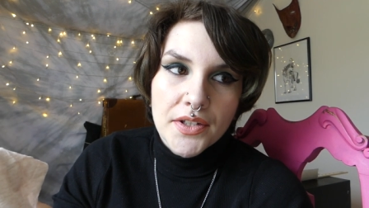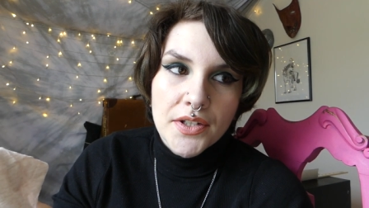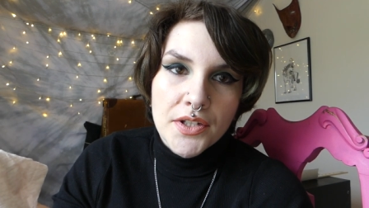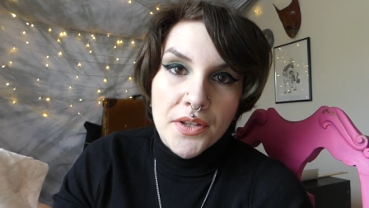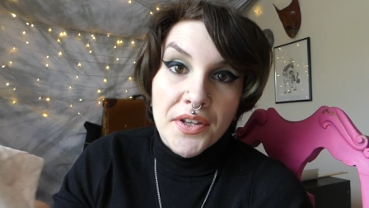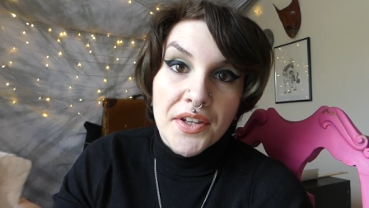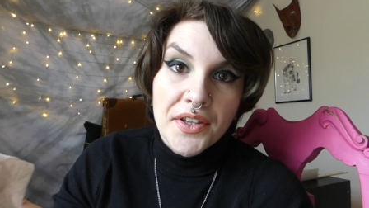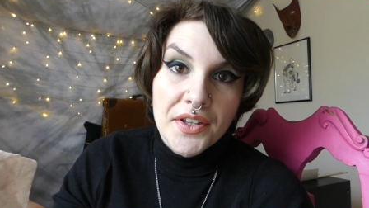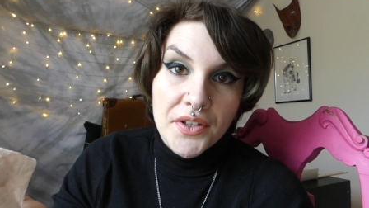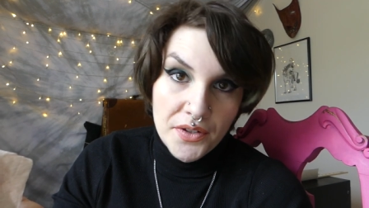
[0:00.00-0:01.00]
Sew the
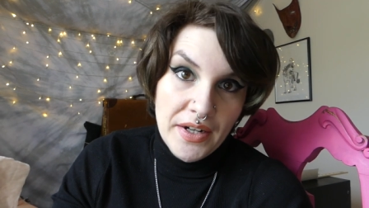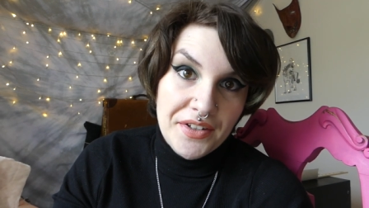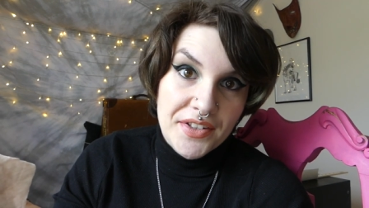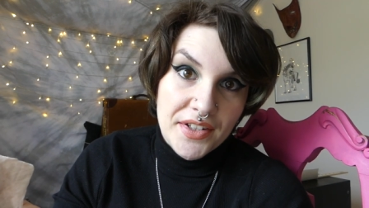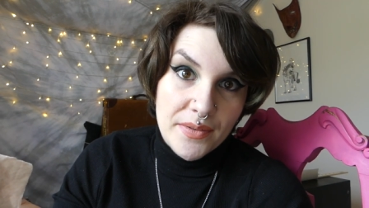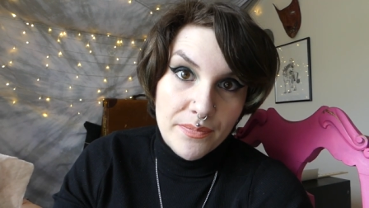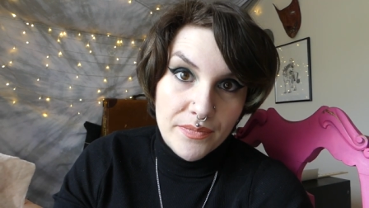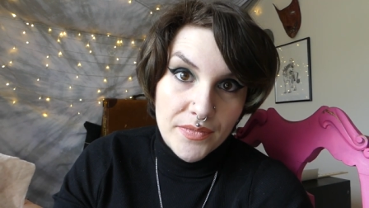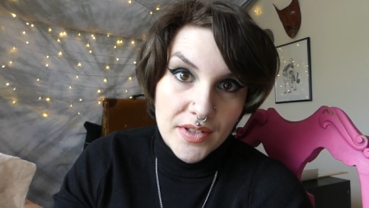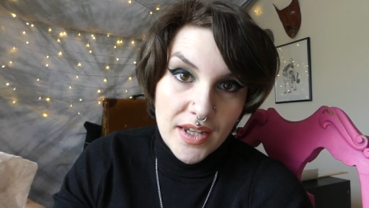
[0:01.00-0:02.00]
correct seam
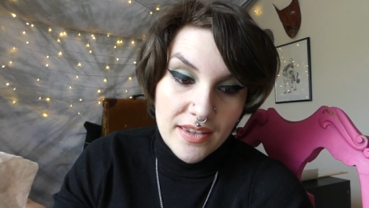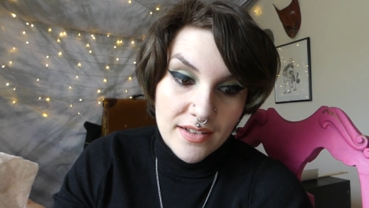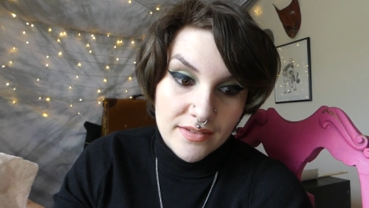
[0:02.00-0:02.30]
together.